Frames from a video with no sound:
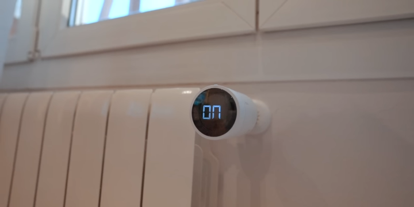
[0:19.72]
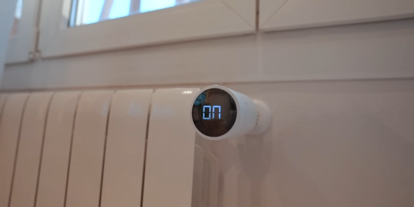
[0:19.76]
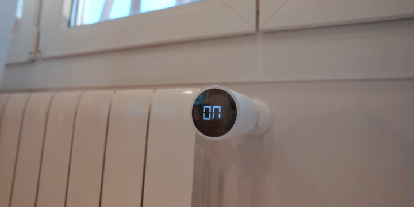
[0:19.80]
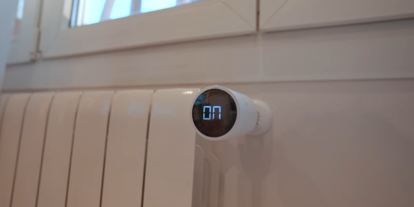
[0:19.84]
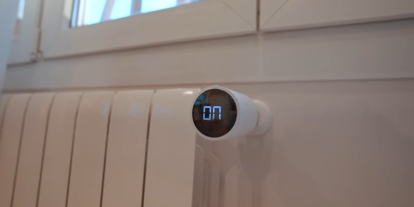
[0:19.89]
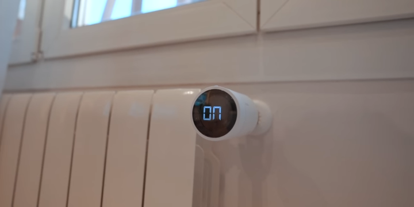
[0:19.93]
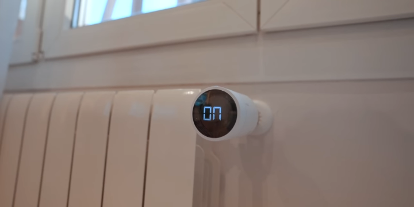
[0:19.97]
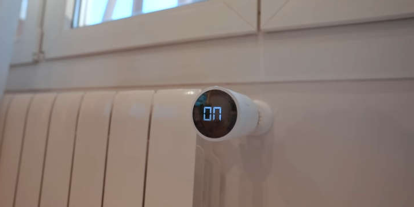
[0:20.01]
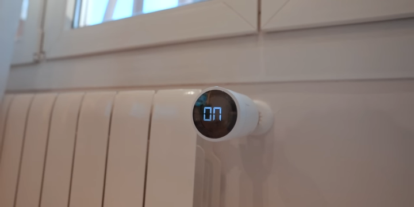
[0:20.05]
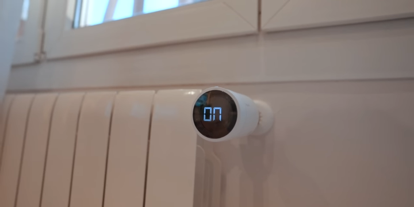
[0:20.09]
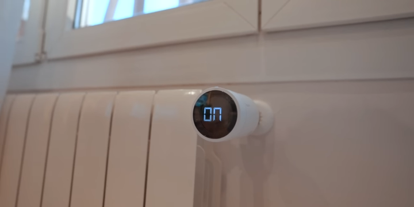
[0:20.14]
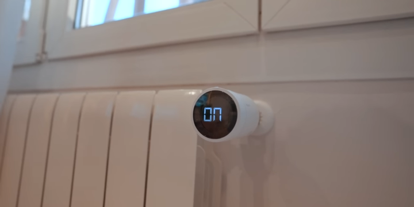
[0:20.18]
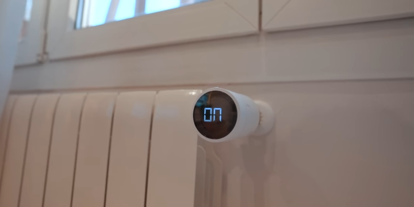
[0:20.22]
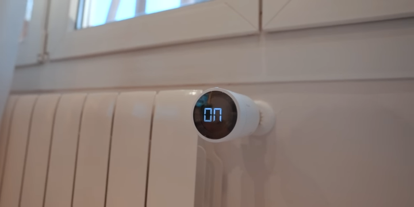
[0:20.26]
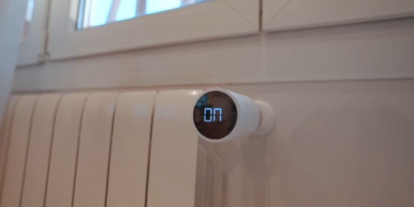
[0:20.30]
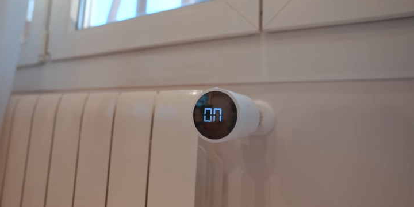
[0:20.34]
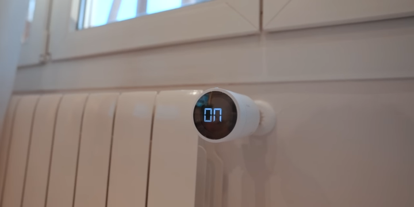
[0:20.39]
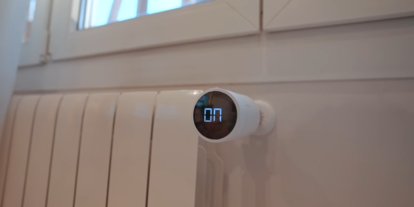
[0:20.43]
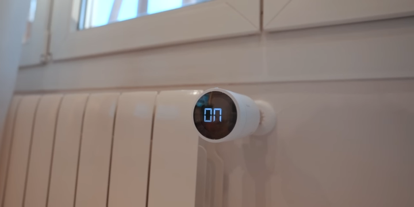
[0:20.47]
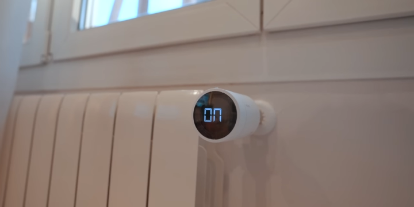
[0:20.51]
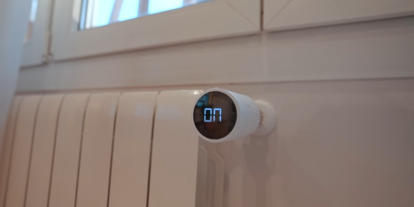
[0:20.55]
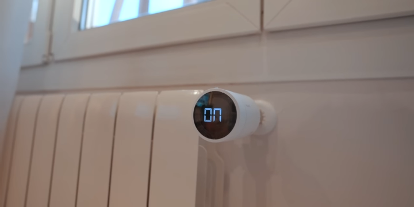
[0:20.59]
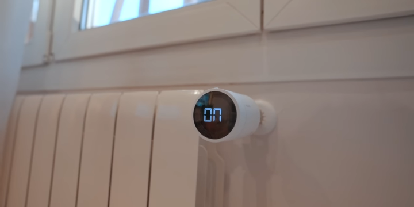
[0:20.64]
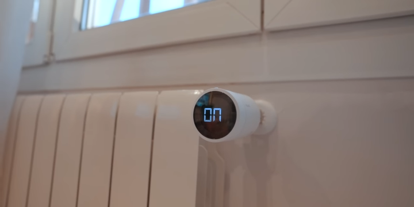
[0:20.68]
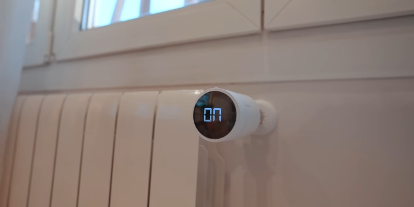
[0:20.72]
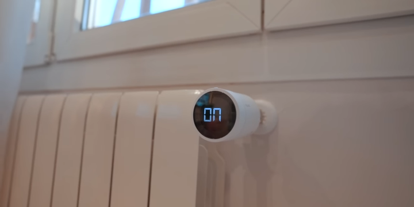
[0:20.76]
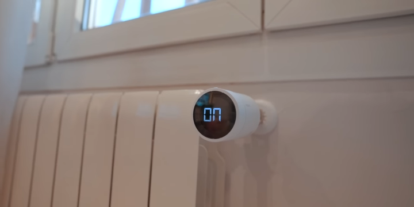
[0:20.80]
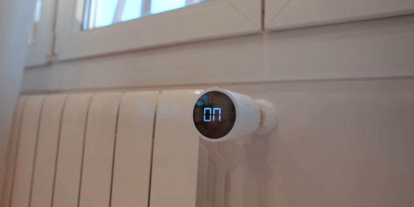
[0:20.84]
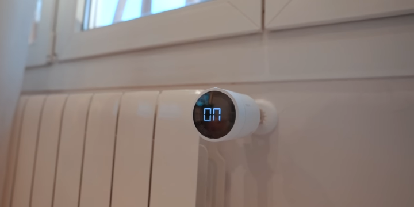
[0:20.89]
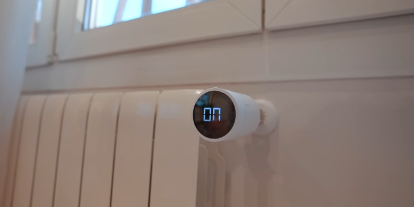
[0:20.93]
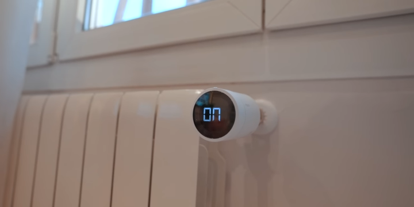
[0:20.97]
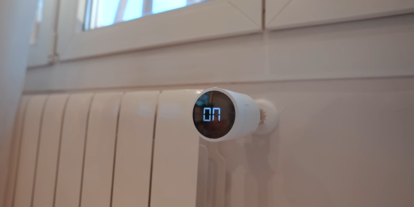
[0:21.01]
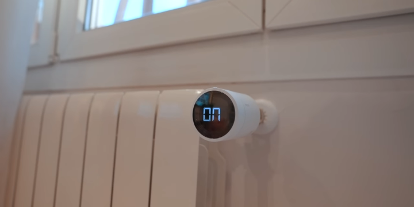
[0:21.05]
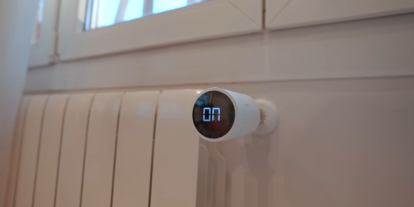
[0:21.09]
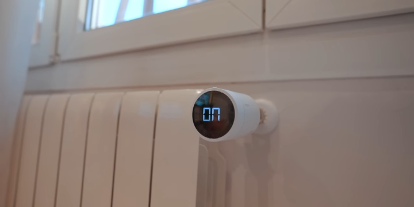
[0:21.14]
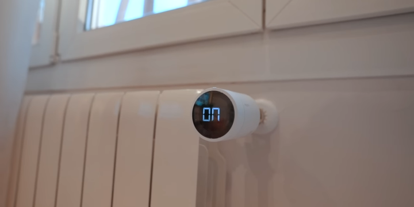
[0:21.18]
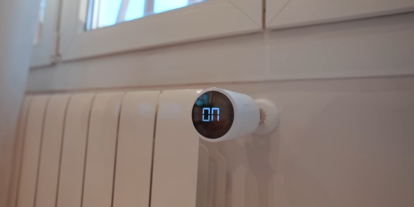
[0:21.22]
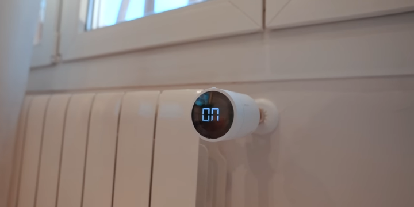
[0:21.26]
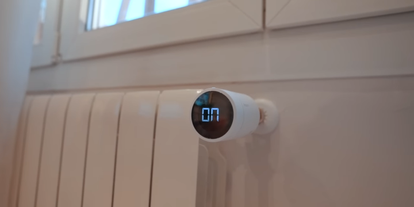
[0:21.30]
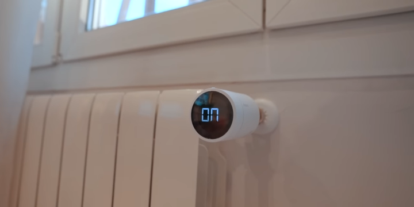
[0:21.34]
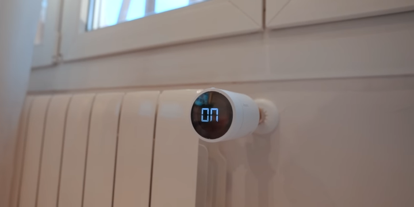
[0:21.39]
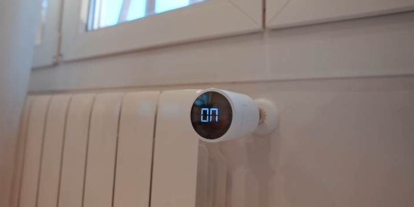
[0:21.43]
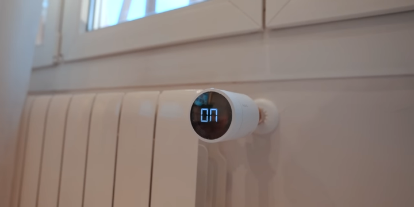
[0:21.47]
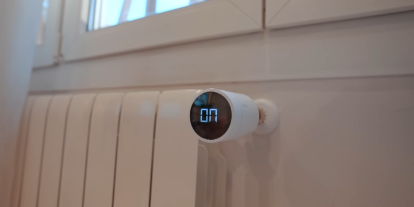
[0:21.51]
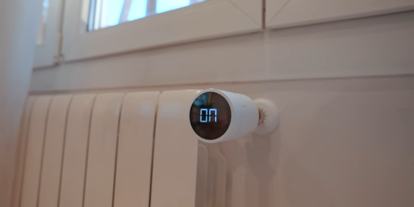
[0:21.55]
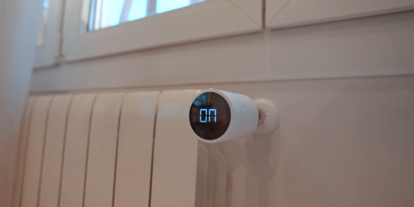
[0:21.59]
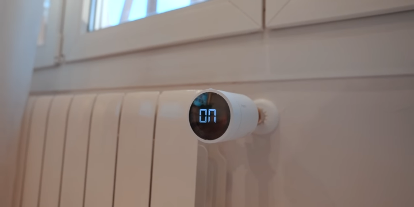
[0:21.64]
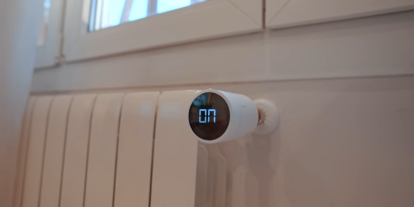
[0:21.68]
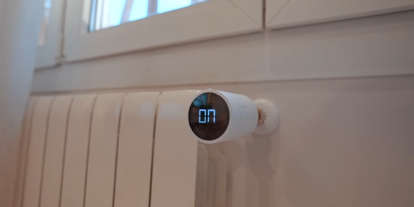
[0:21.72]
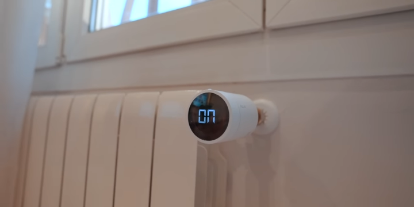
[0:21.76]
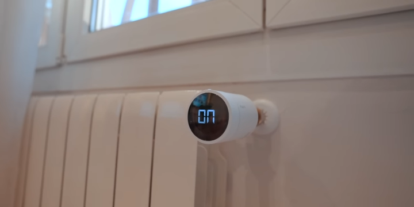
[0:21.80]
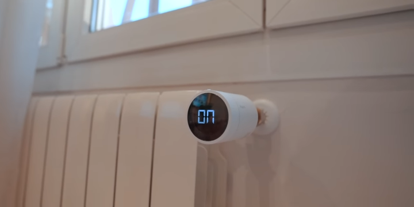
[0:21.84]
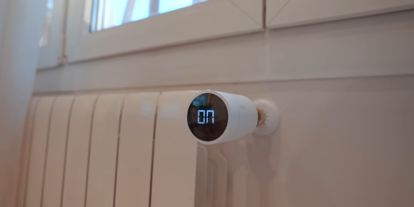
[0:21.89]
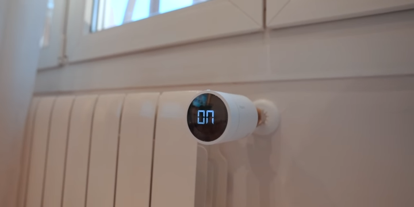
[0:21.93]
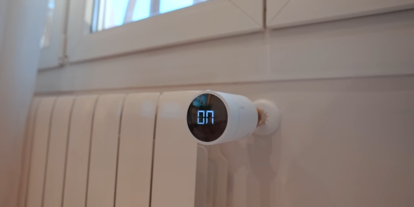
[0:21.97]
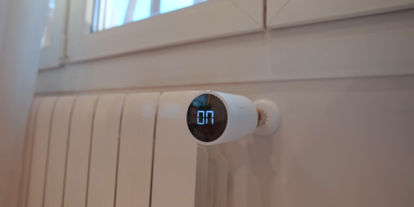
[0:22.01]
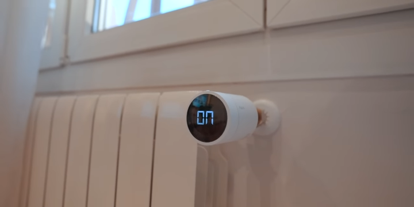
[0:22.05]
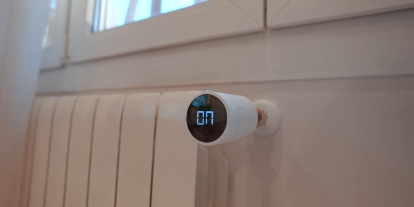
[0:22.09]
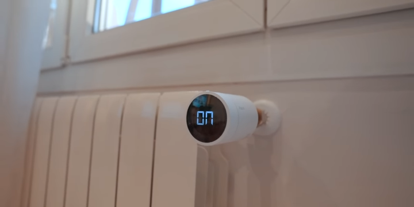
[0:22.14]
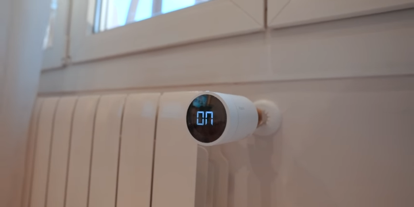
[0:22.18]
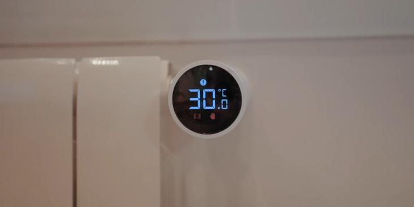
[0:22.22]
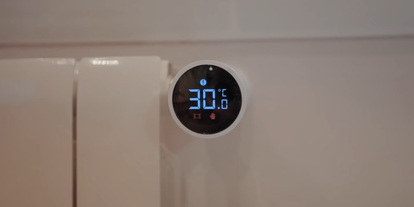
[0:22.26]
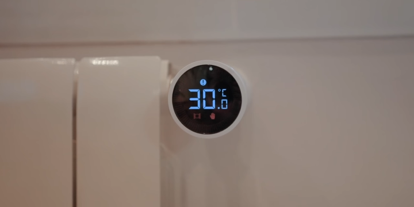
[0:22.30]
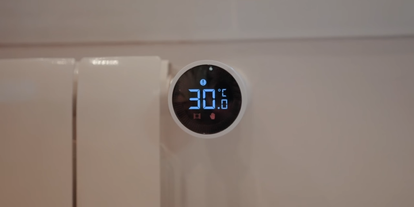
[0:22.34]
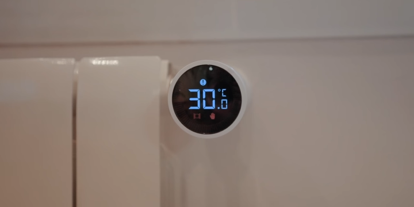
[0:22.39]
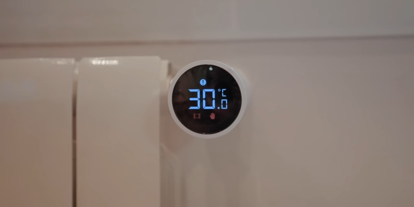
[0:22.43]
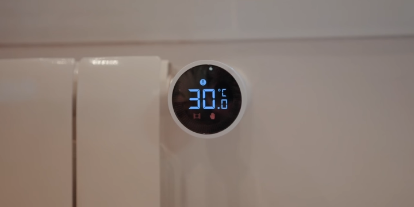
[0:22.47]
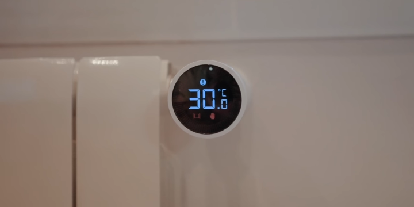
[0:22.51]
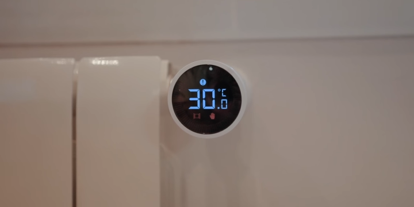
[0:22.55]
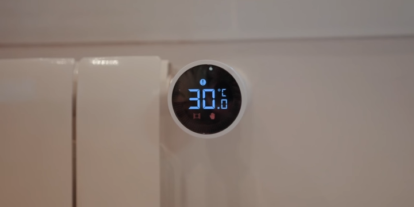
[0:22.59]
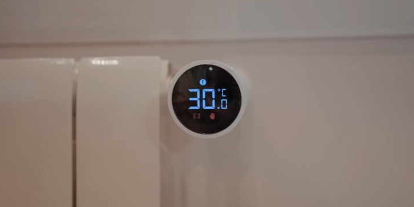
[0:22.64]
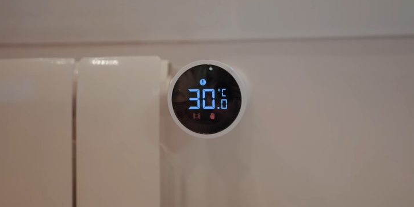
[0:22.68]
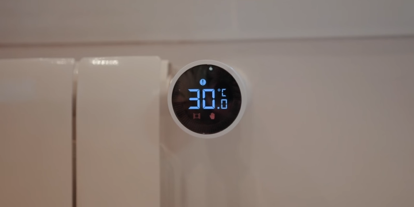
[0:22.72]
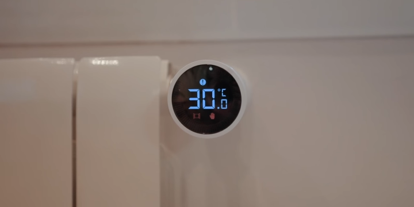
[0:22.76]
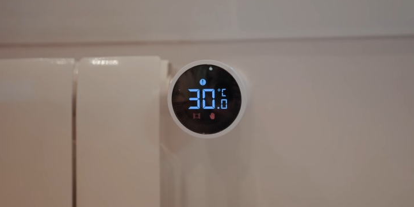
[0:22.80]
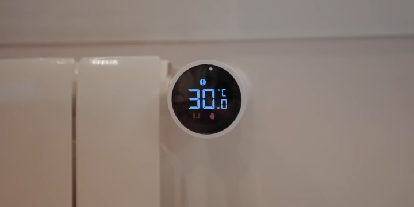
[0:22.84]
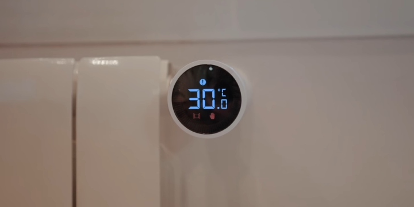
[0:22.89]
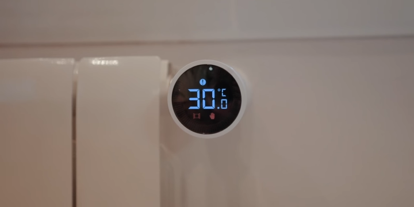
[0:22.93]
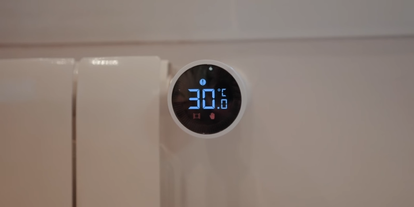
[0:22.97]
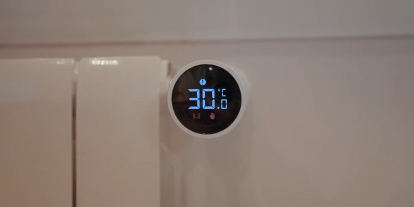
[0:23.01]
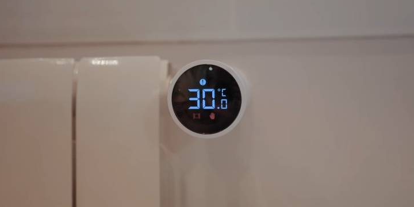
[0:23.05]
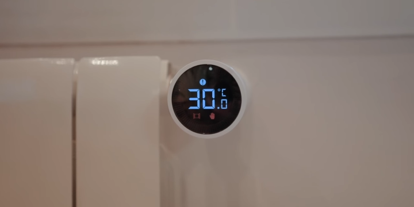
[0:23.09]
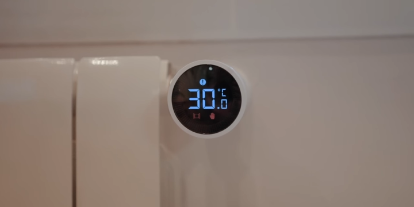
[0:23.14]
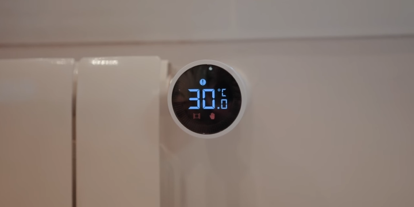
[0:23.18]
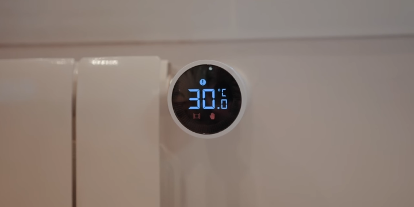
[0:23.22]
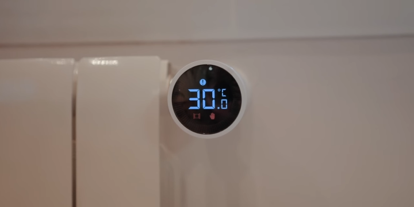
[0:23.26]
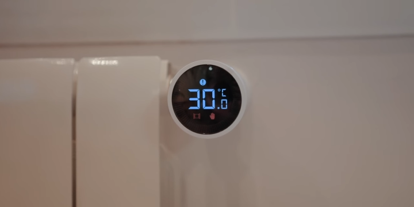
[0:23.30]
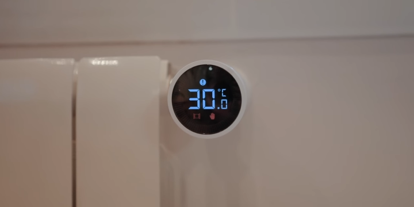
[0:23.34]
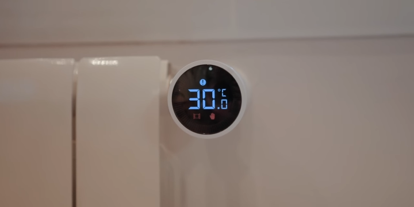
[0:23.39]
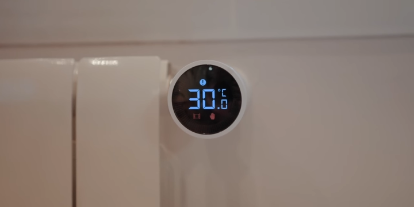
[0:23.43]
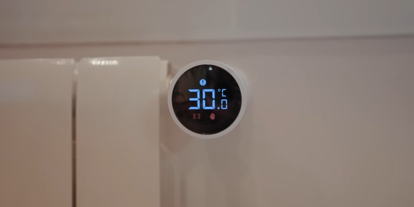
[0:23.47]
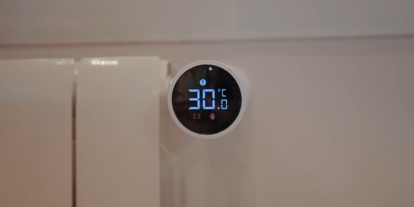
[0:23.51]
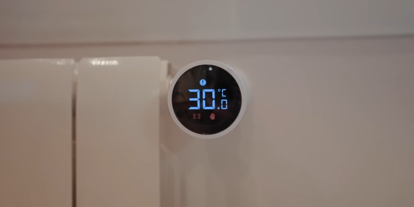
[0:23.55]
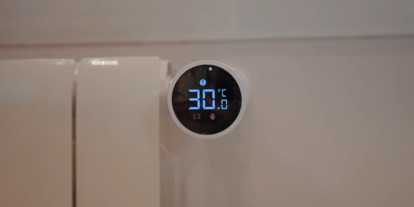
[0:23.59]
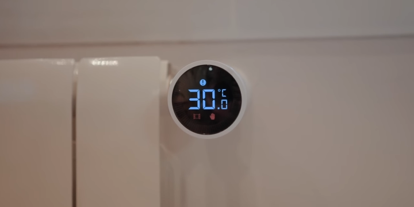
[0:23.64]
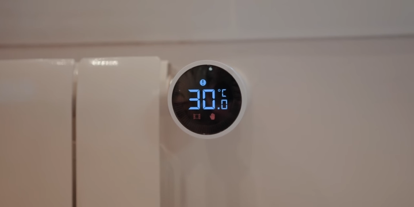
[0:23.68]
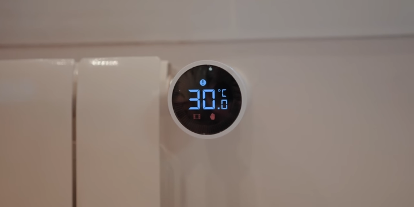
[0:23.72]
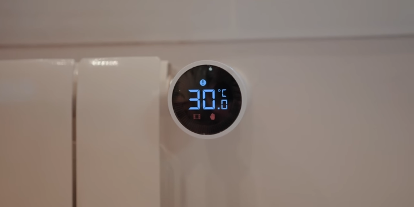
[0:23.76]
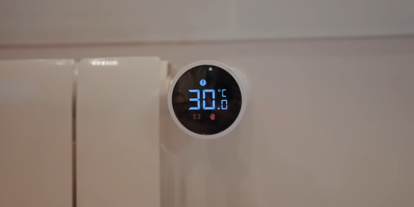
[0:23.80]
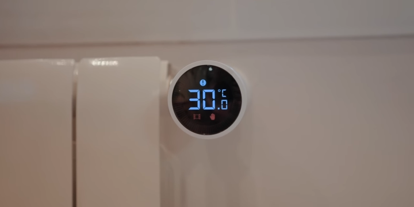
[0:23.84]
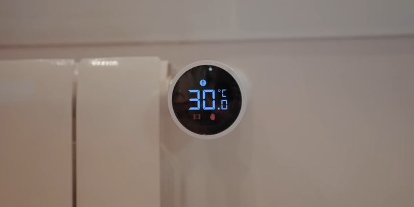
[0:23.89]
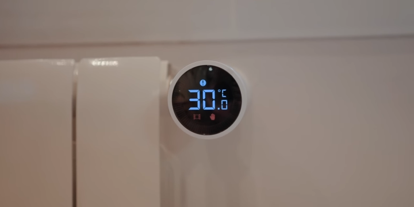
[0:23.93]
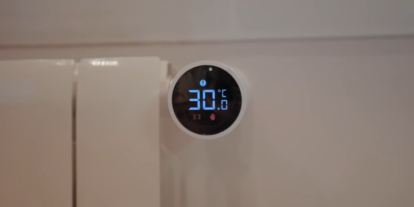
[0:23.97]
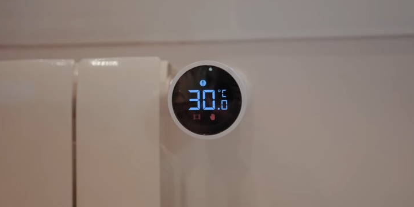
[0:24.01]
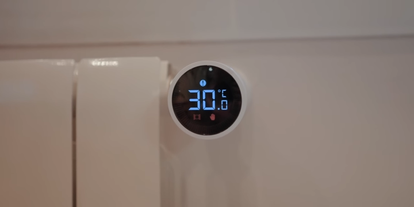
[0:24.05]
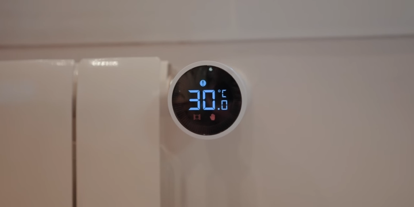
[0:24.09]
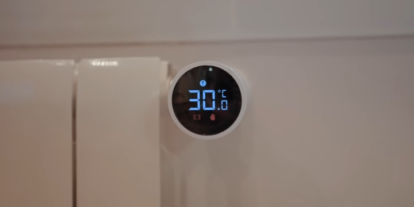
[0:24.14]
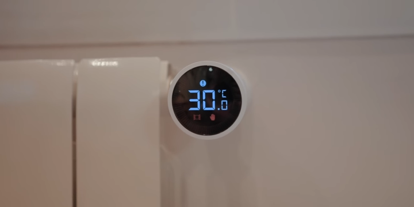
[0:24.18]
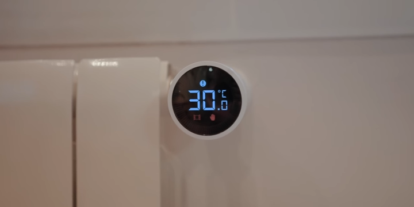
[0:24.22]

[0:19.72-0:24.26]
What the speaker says: No face is visible, so there are no lips to read.